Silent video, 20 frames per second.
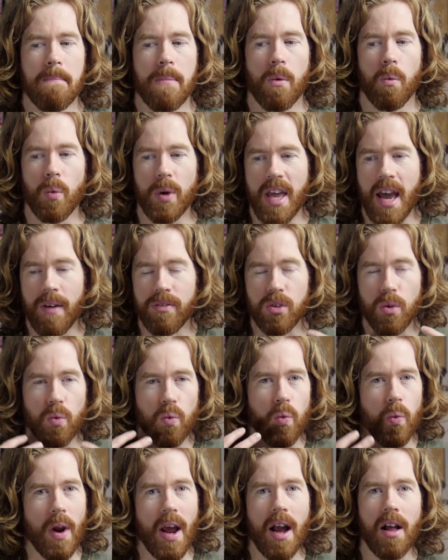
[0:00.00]
We have to
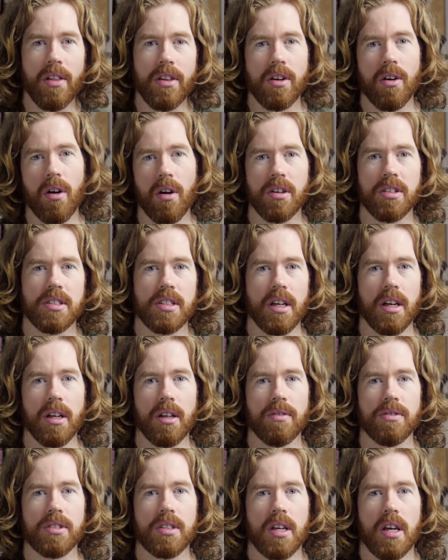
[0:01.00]
rally
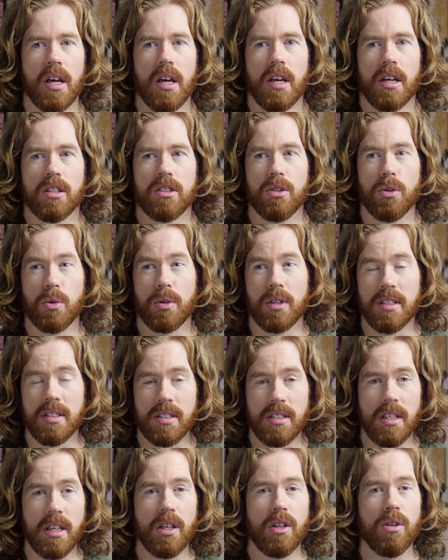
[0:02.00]
ourselves to
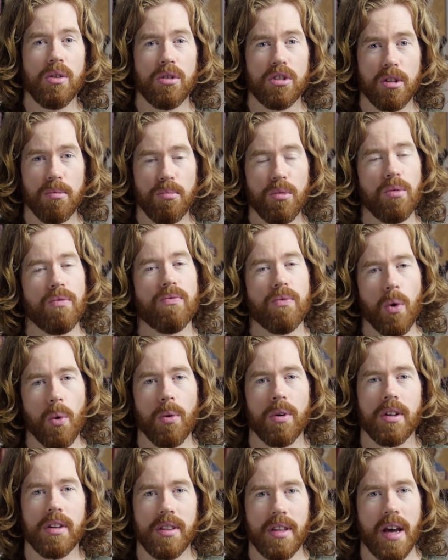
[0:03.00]
continue to move
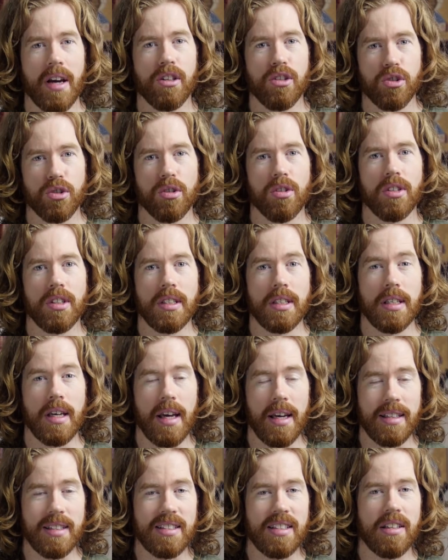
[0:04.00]
forward in that journey
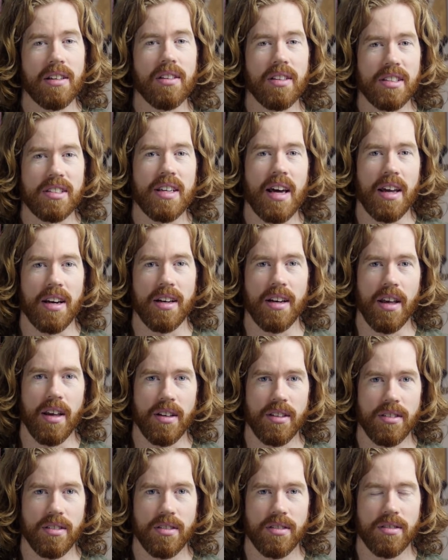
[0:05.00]
until it's at an
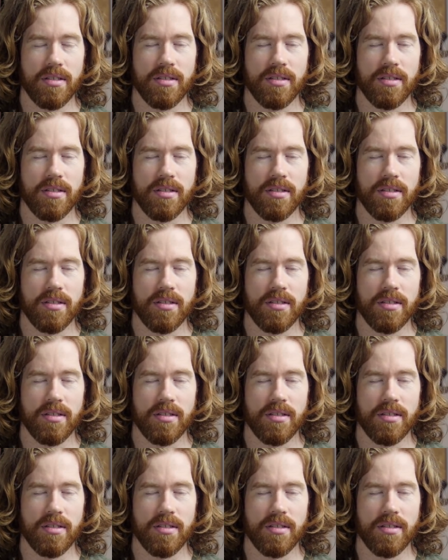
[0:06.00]
end.